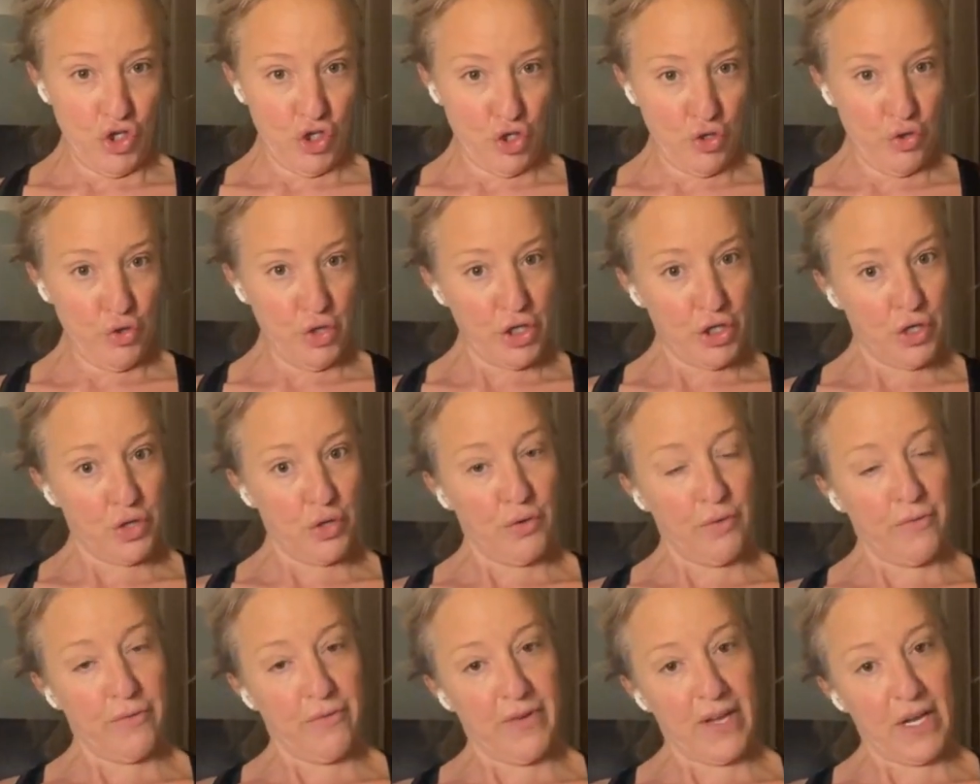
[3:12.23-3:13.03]
Do
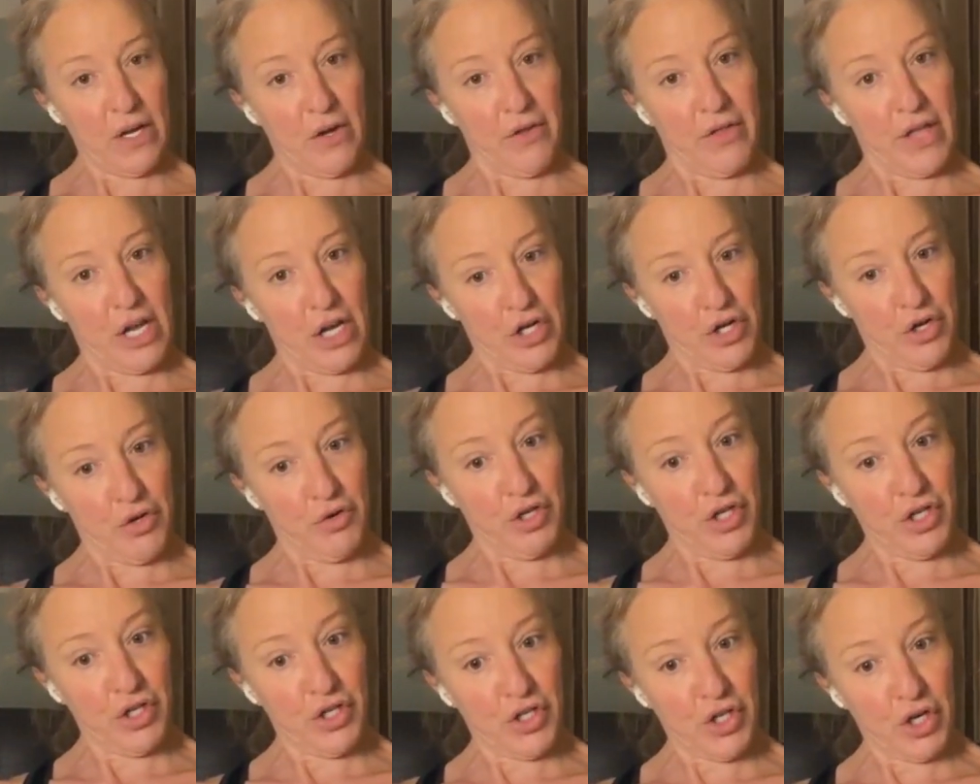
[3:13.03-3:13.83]
you feel that
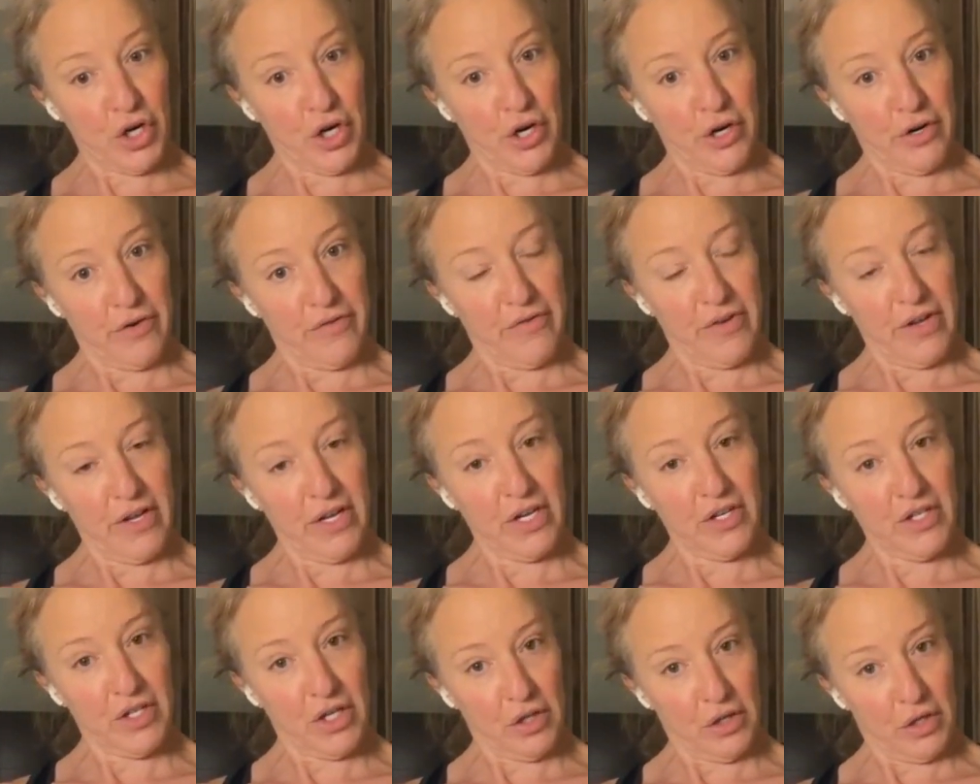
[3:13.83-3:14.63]
you deserve
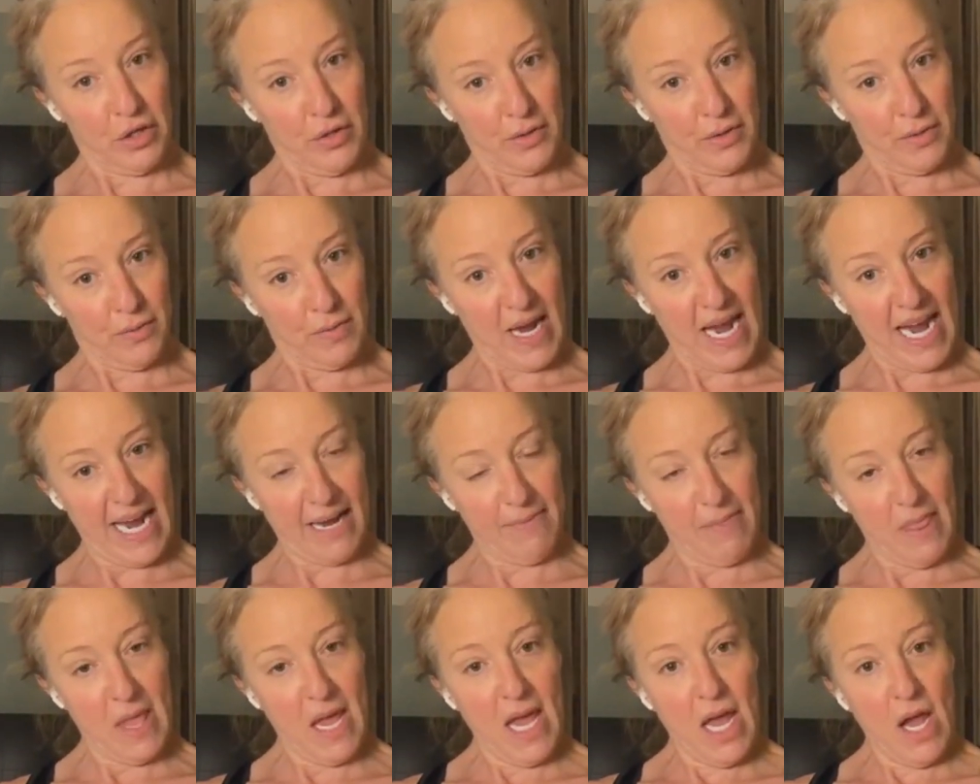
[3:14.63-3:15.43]
to lose
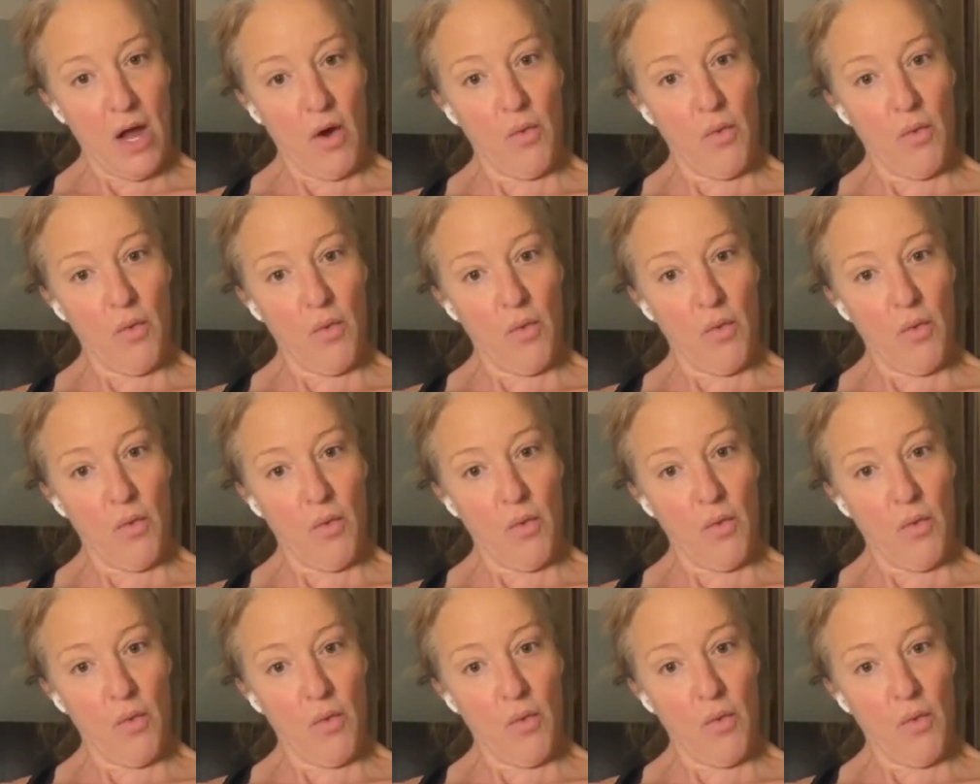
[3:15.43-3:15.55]
weight?